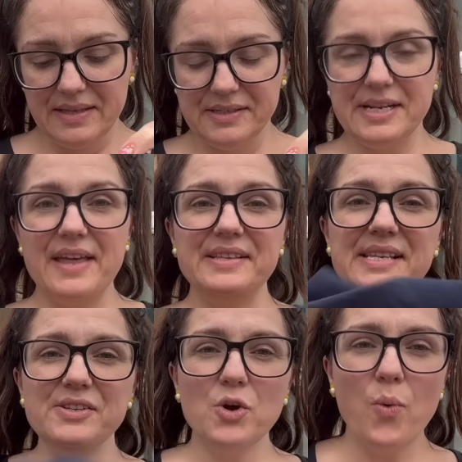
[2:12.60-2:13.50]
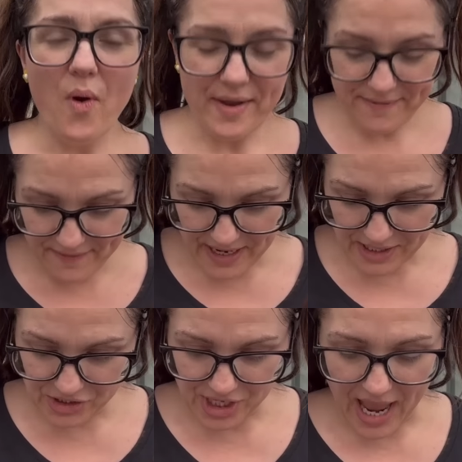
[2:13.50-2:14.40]
So now this isn't quite
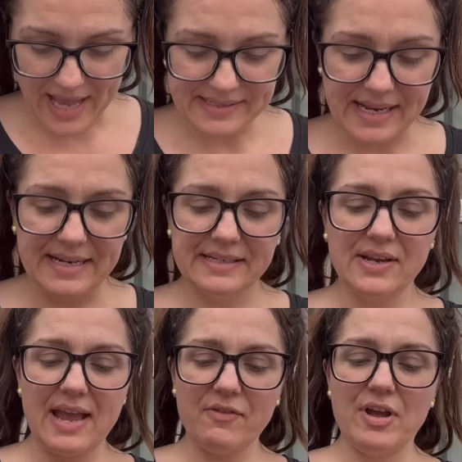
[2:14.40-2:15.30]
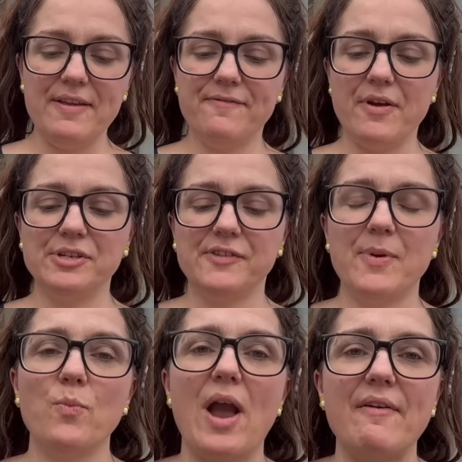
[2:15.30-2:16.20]
finished yet and I haven't got any photos of
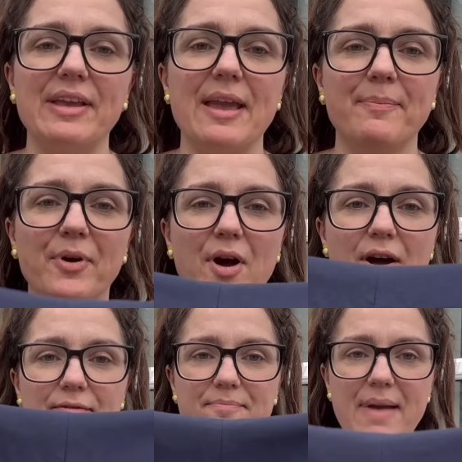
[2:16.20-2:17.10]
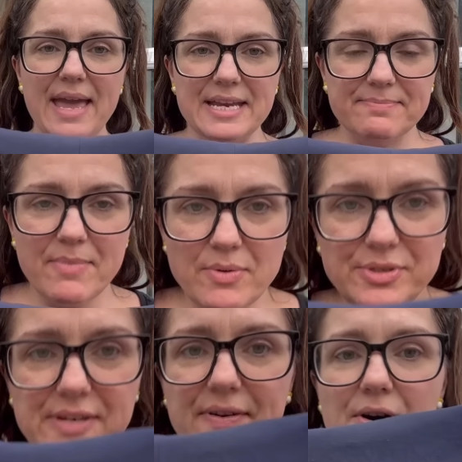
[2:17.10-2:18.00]
me wearing it but I've made
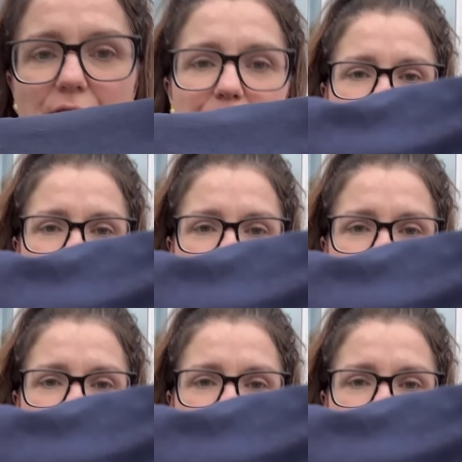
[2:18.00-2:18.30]
most of it up.